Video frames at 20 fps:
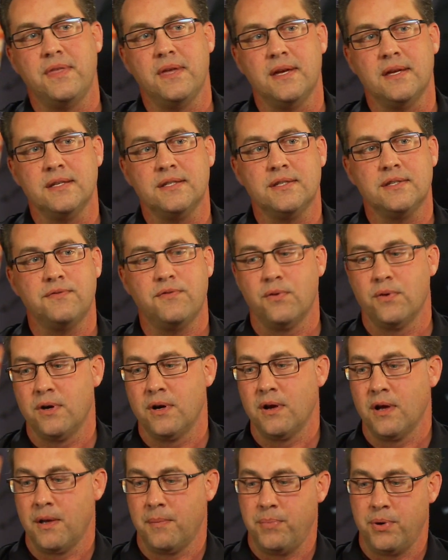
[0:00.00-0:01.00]
this
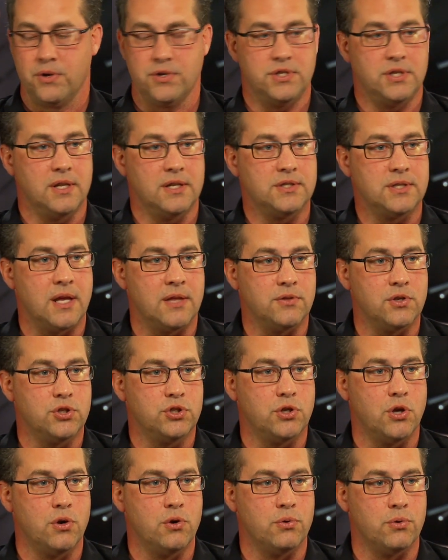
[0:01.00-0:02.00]
for a person that's on the
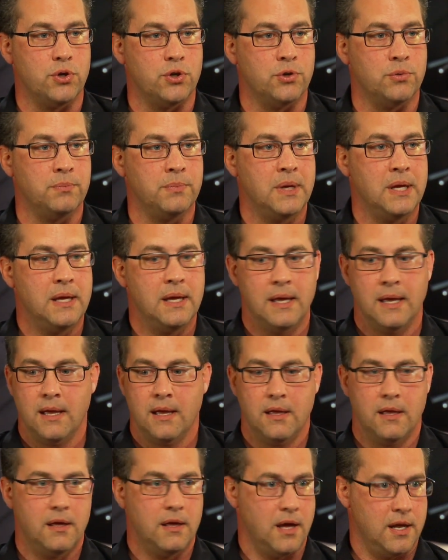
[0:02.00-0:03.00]
showroom,
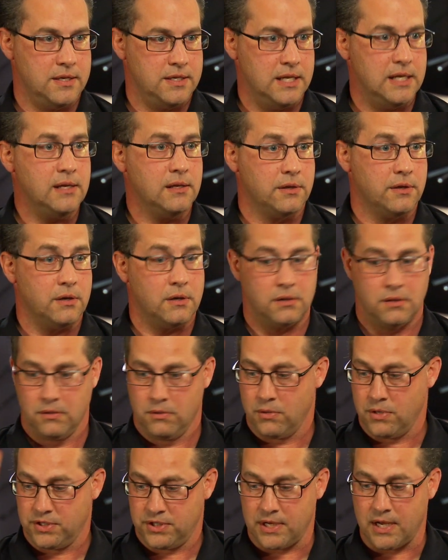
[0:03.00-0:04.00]
a dealer
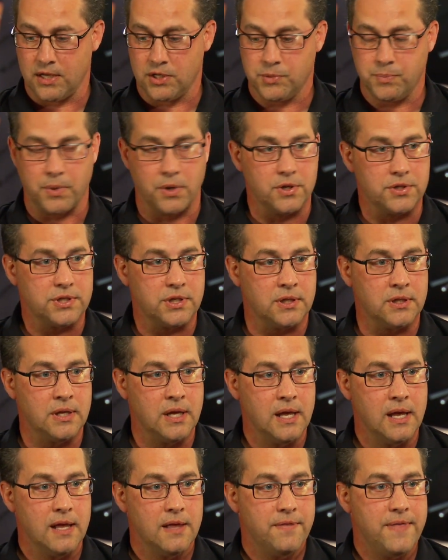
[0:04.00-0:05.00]
or
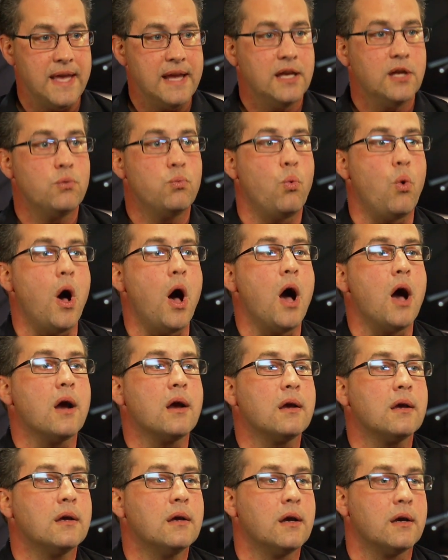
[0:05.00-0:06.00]
salesperson, they could
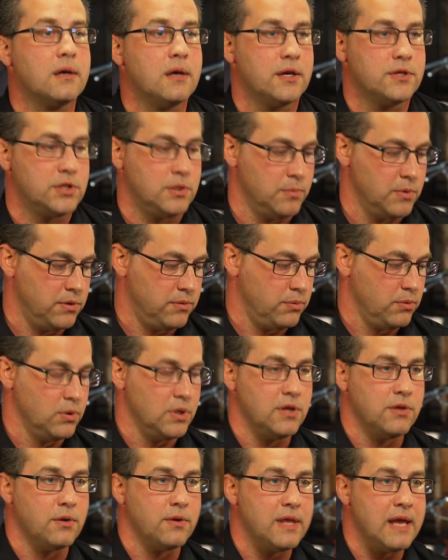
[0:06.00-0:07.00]
walk a customer
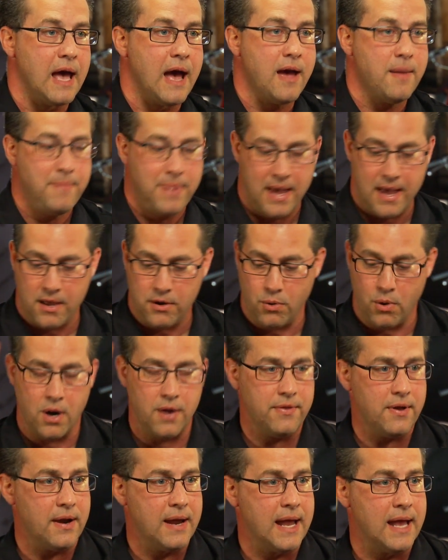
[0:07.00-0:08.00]
through either the iPad
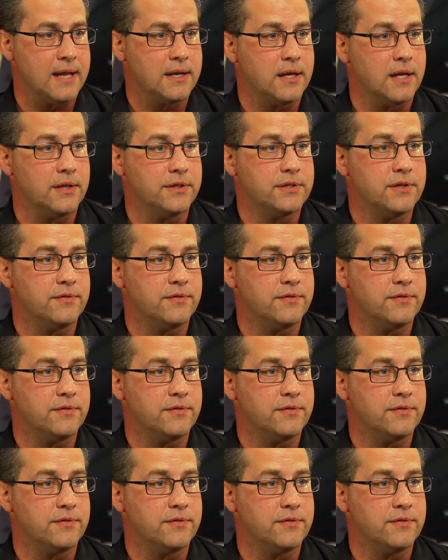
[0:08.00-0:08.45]
or on their handheld